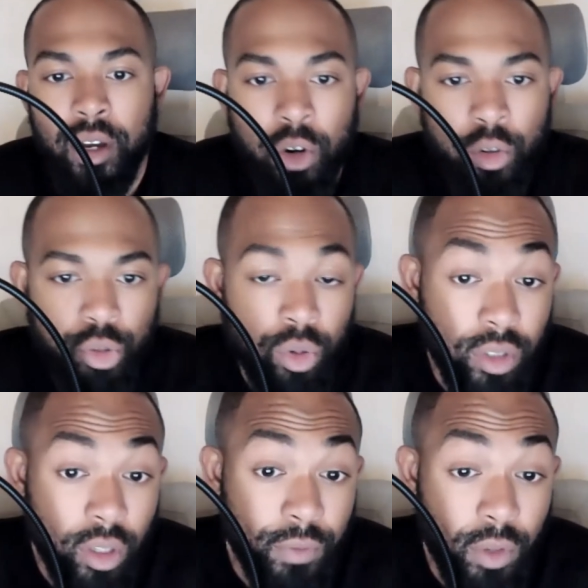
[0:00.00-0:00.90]
go through
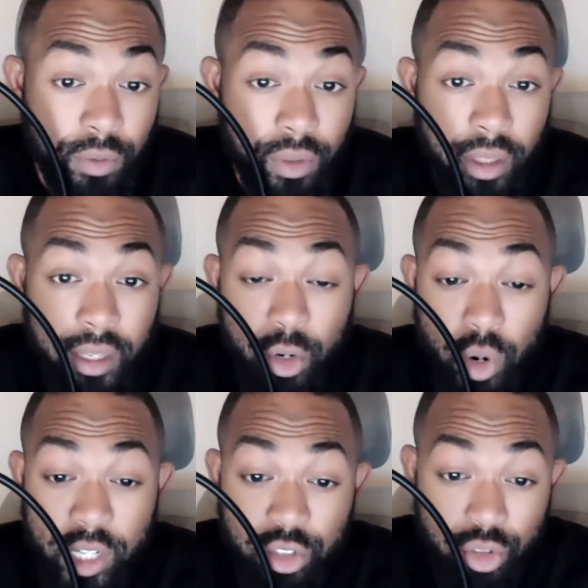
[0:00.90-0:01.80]
a few any
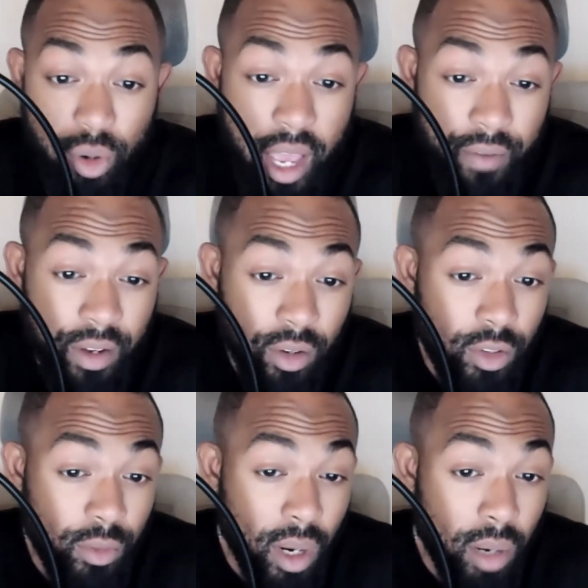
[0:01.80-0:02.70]
questions you have. I know
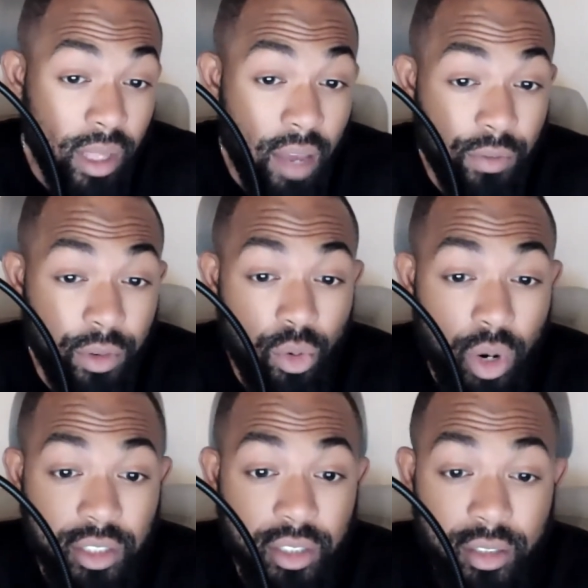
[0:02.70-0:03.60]
you probably have a few
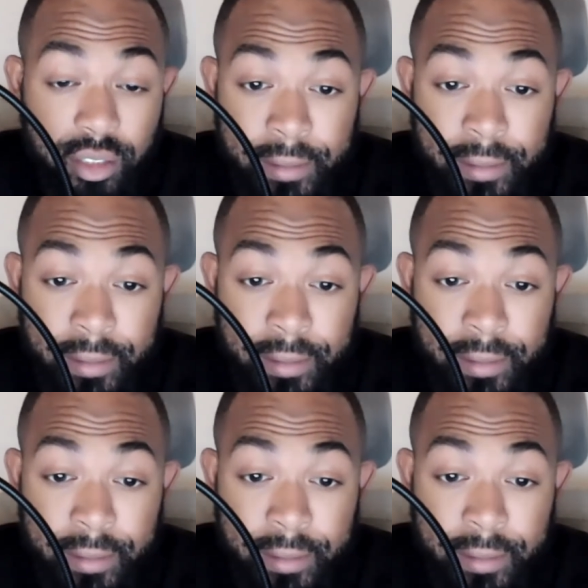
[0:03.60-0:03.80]
questions.